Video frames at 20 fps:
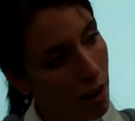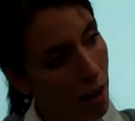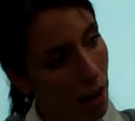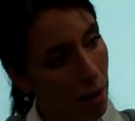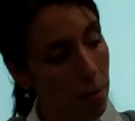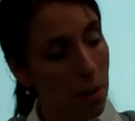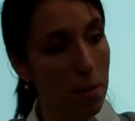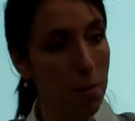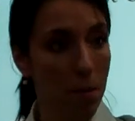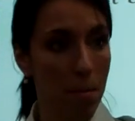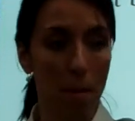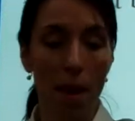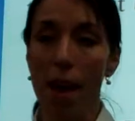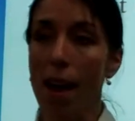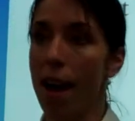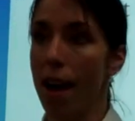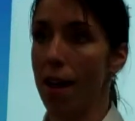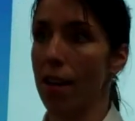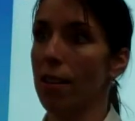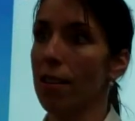That made me
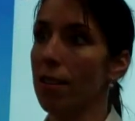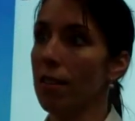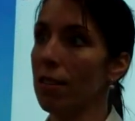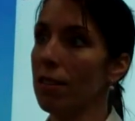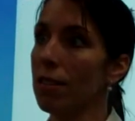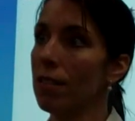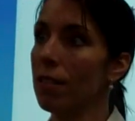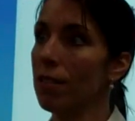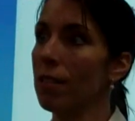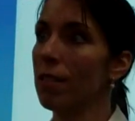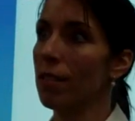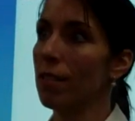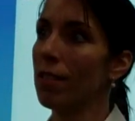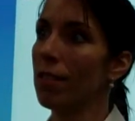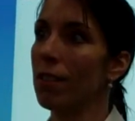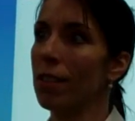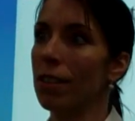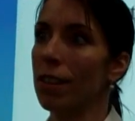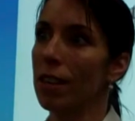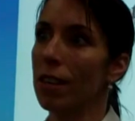mad.
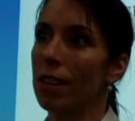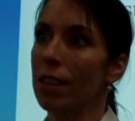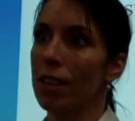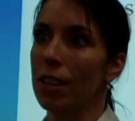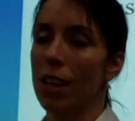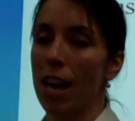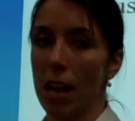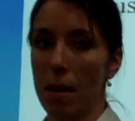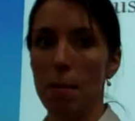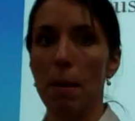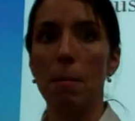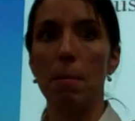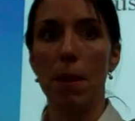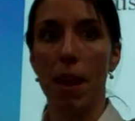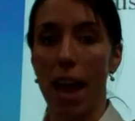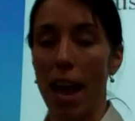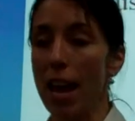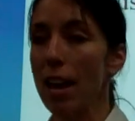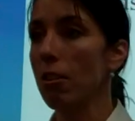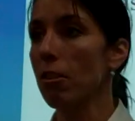It made me
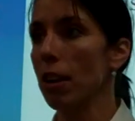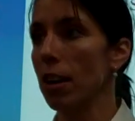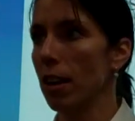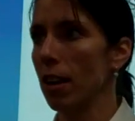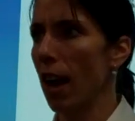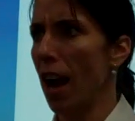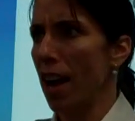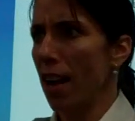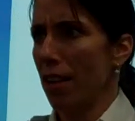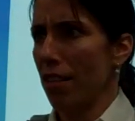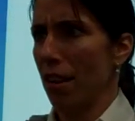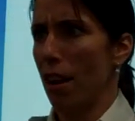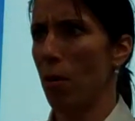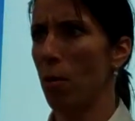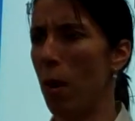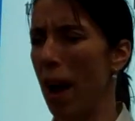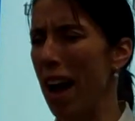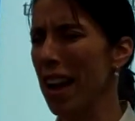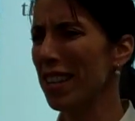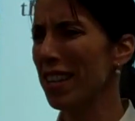angry. I thought,
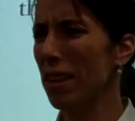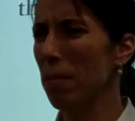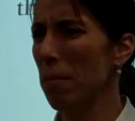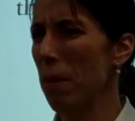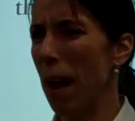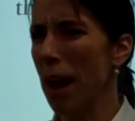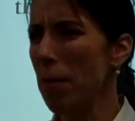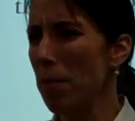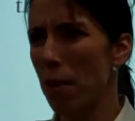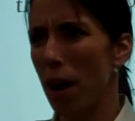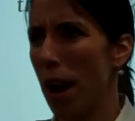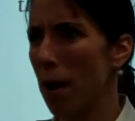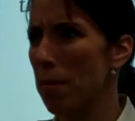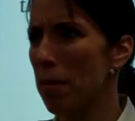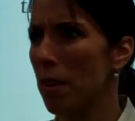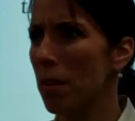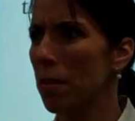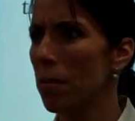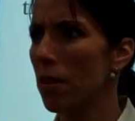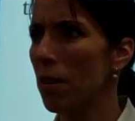why is it my
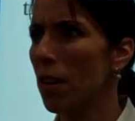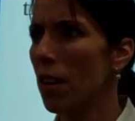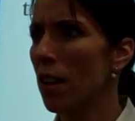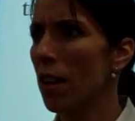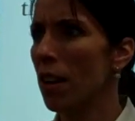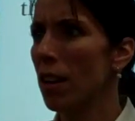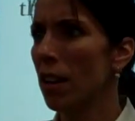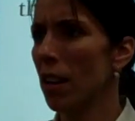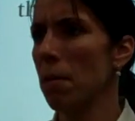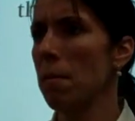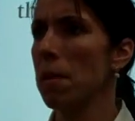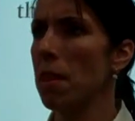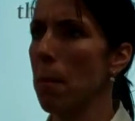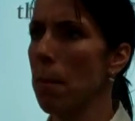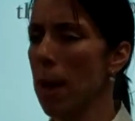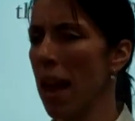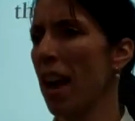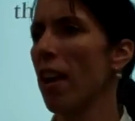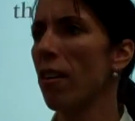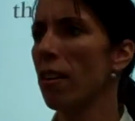problem? It can be the
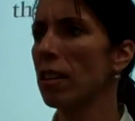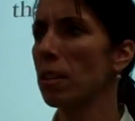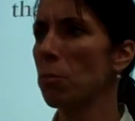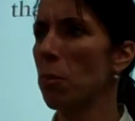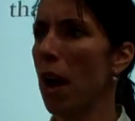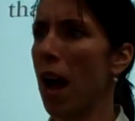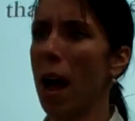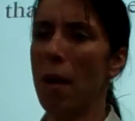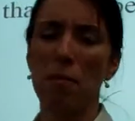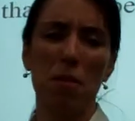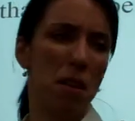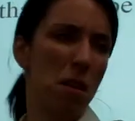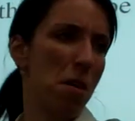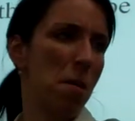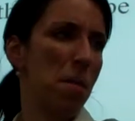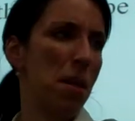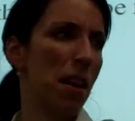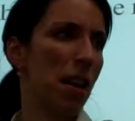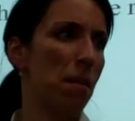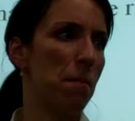parent's
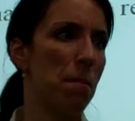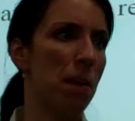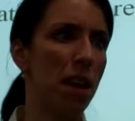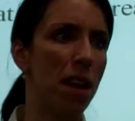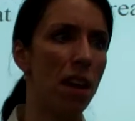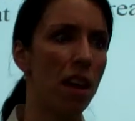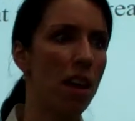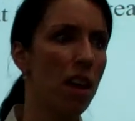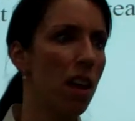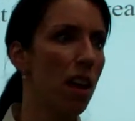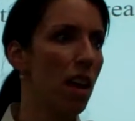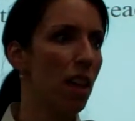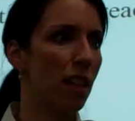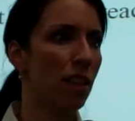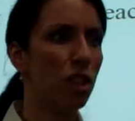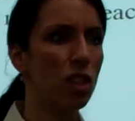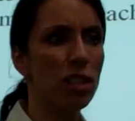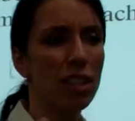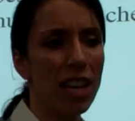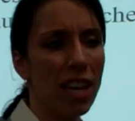problem. It can be
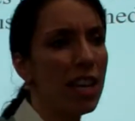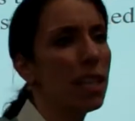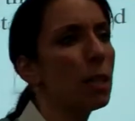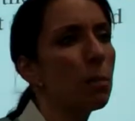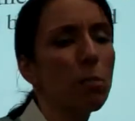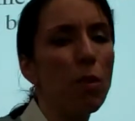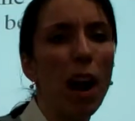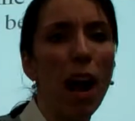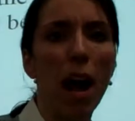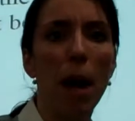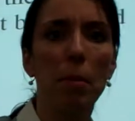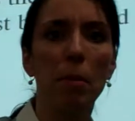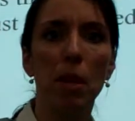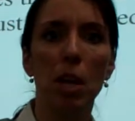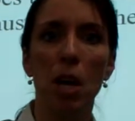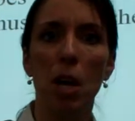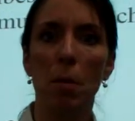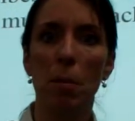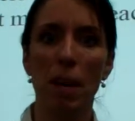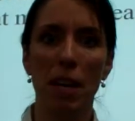the kid's
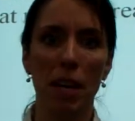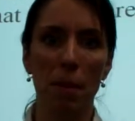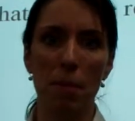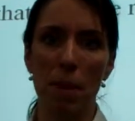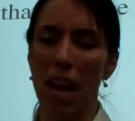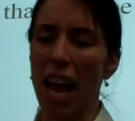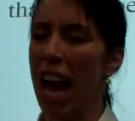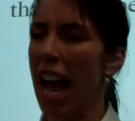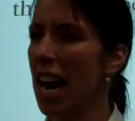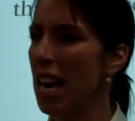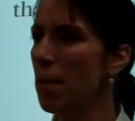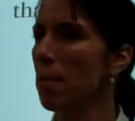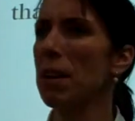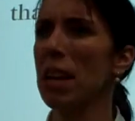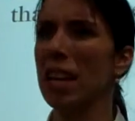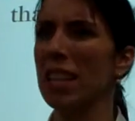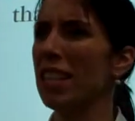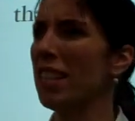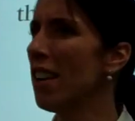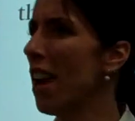problem. It can be anybody.
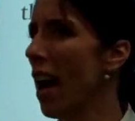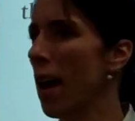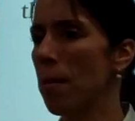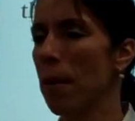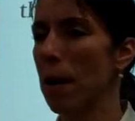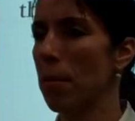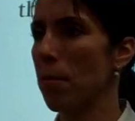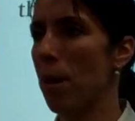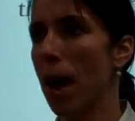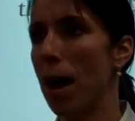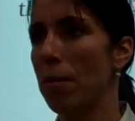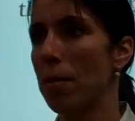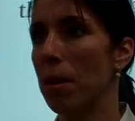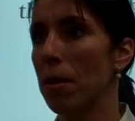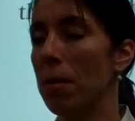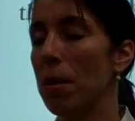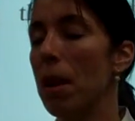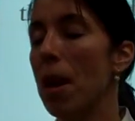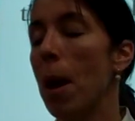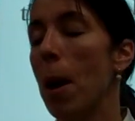It's not my problem.